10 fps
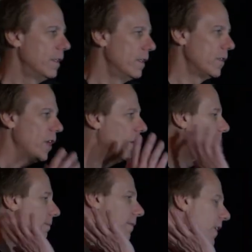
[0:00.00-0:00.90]
So
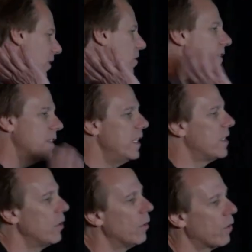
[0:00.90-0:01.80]
it just
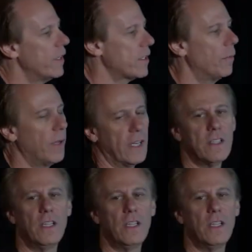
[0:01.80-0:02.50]
leads to increased complexity